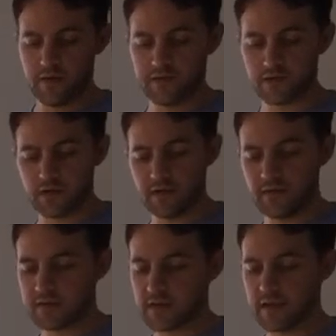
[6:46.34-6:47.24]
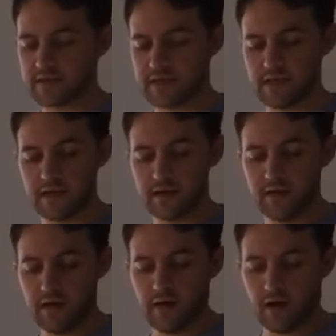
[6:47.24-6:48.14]
So in this case here,
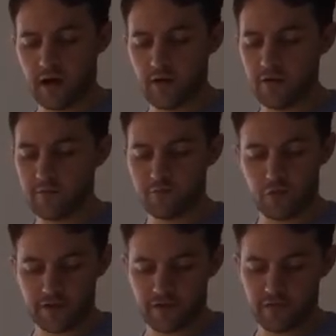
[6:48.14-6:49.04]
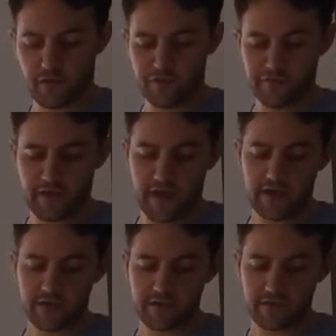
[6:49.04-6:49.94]
I want to solve for
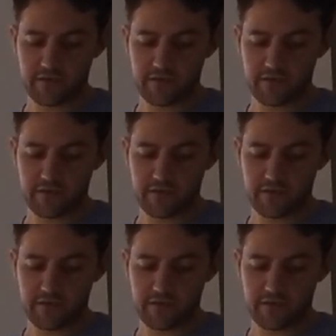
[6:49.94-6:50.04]
x.